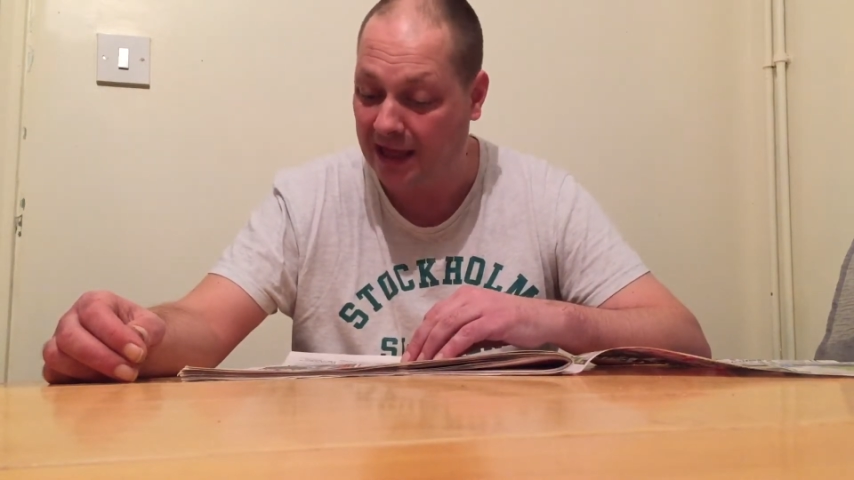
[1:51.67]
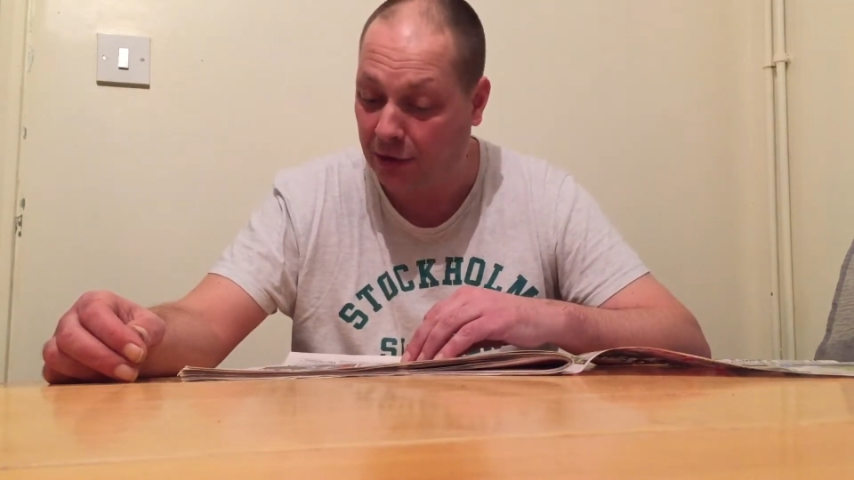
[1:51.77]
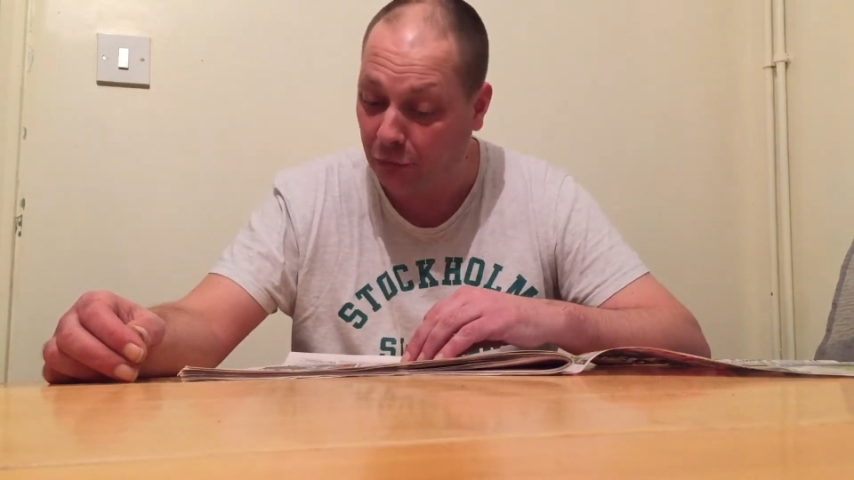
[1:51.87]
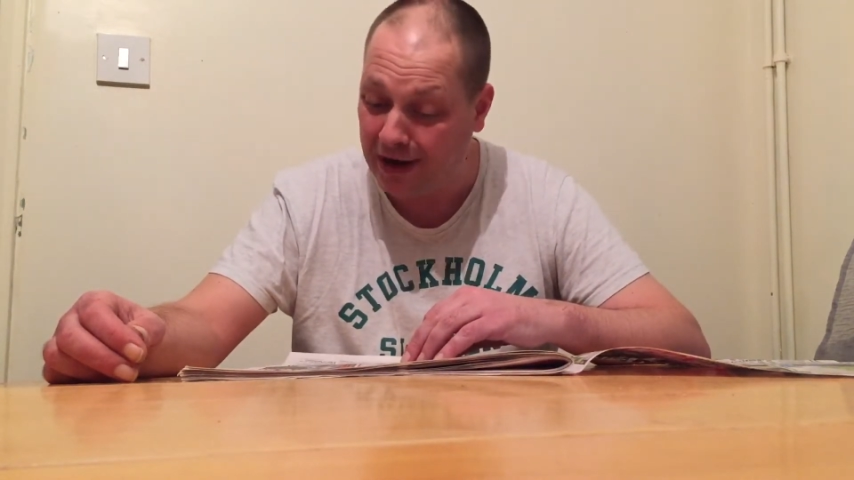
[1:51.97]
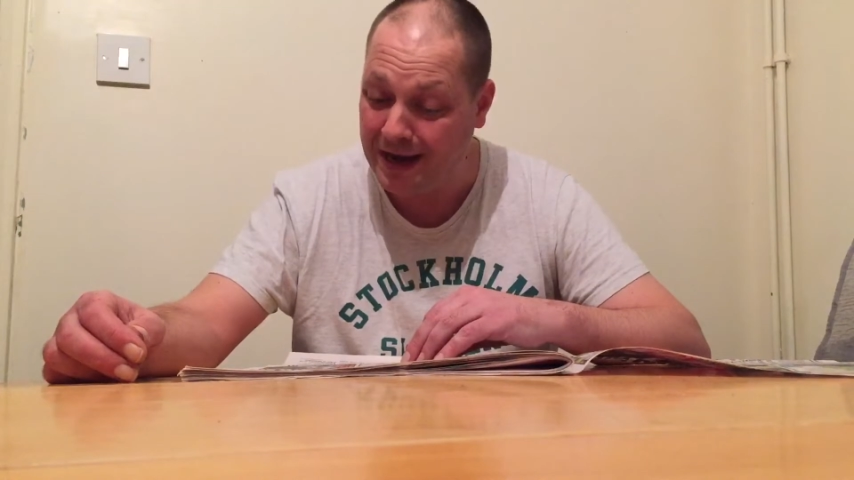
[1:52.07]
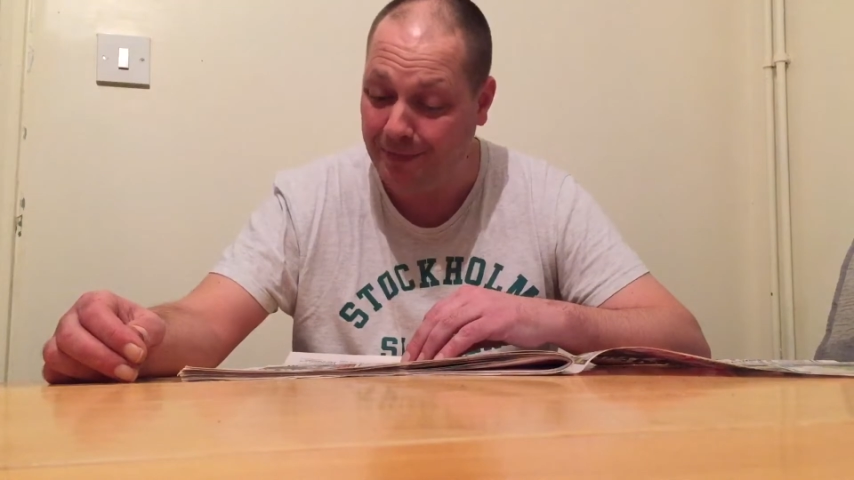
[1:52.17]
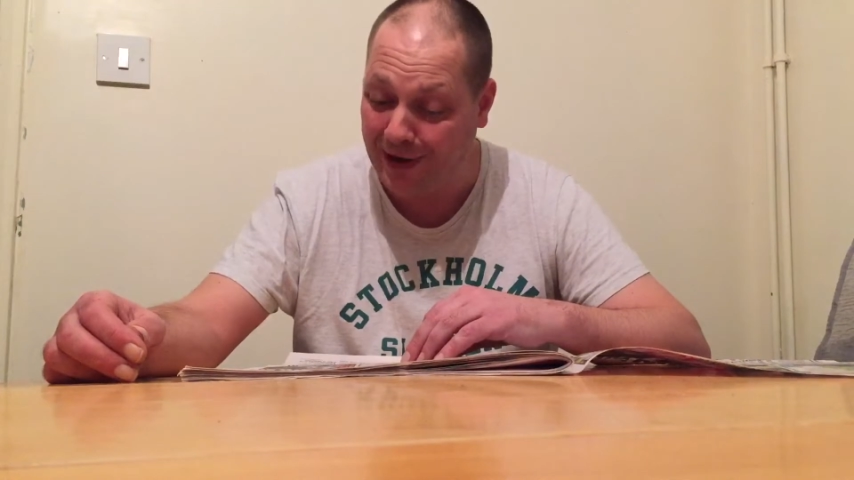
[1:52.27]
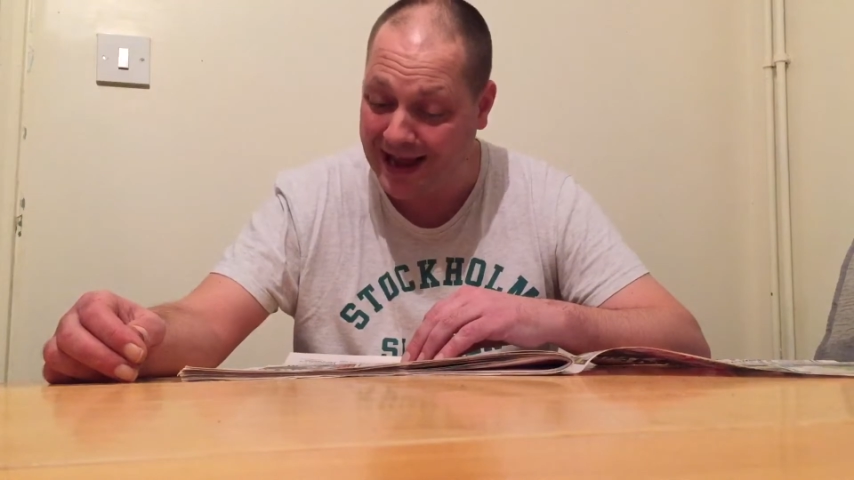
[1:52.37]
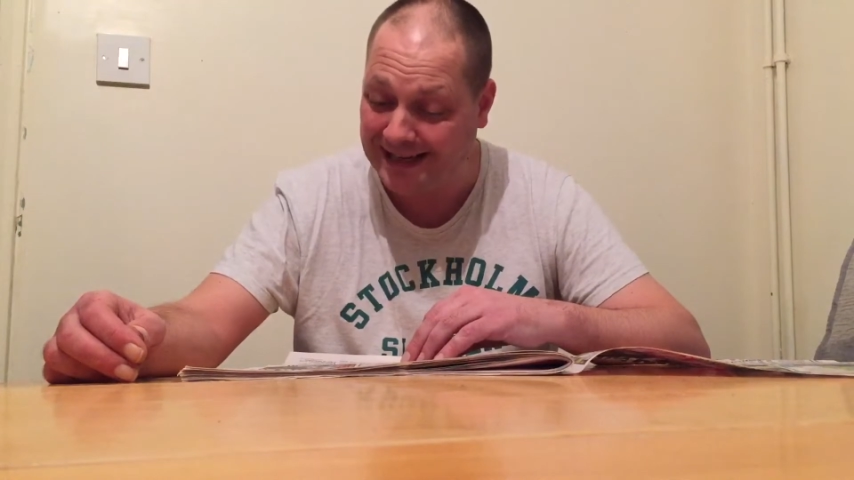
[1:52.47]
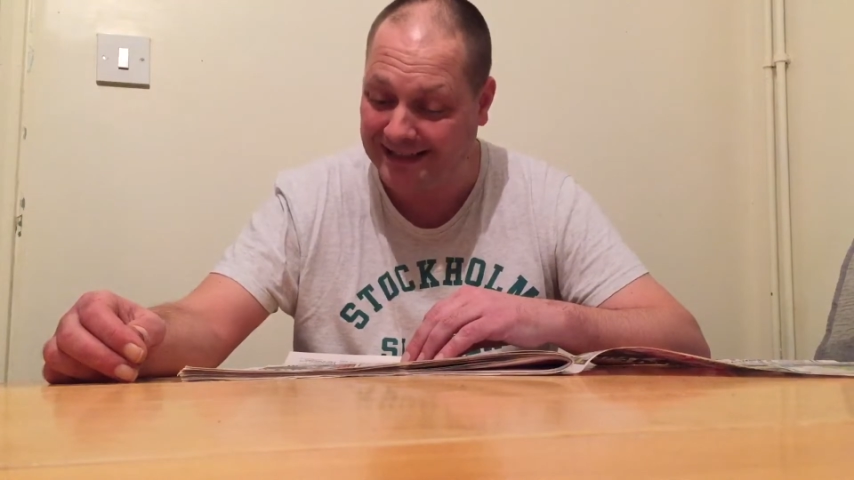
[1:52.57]
in three
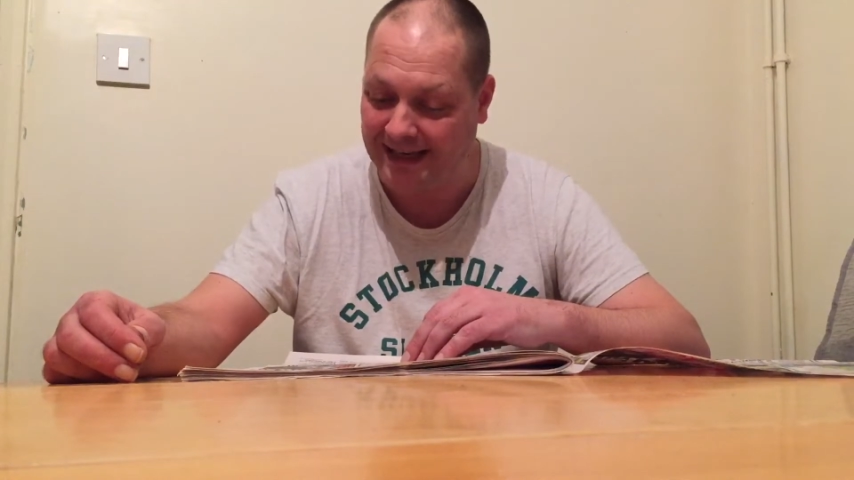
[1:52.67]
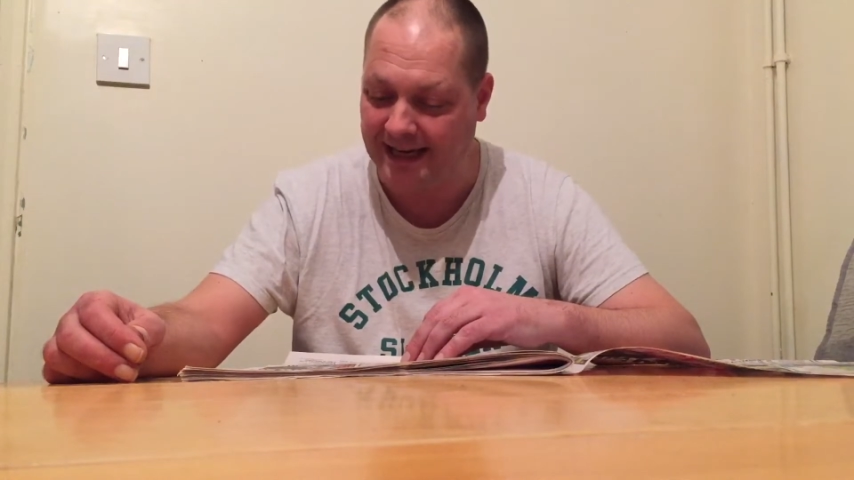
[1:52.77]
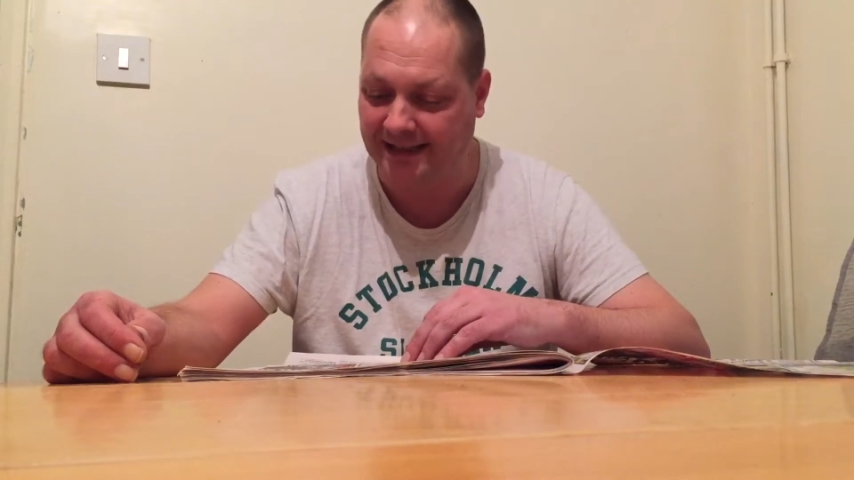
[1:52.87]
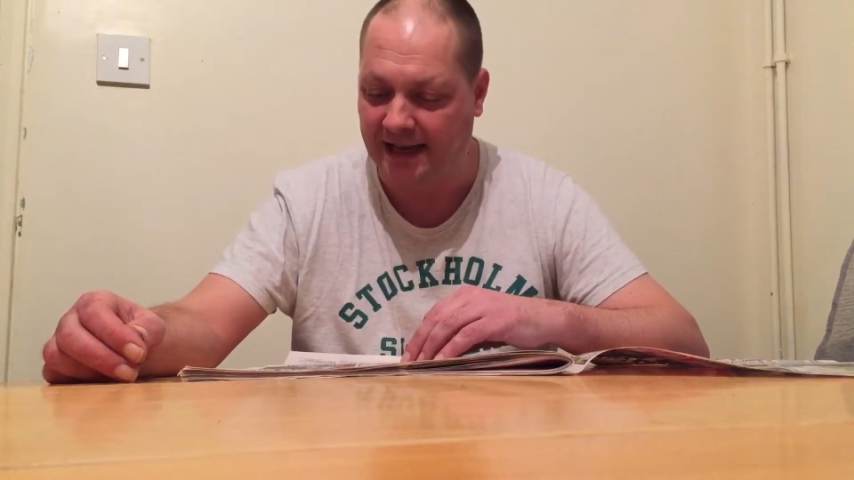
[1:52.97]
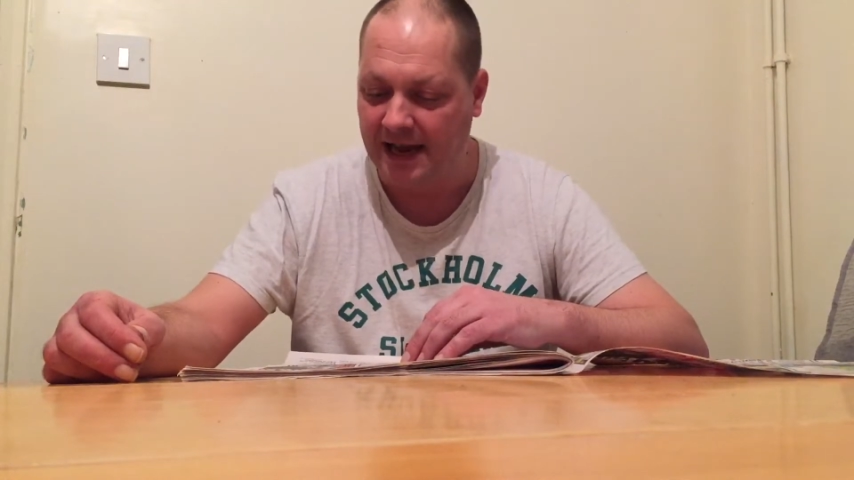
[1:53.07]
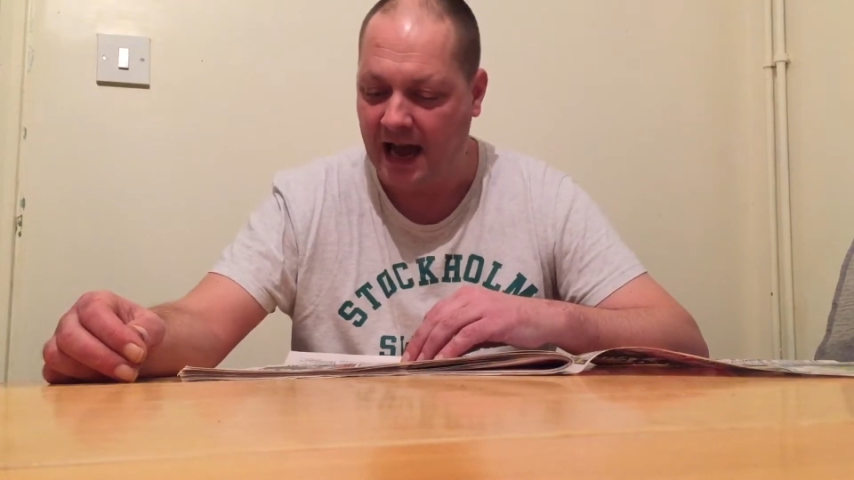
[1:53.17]
places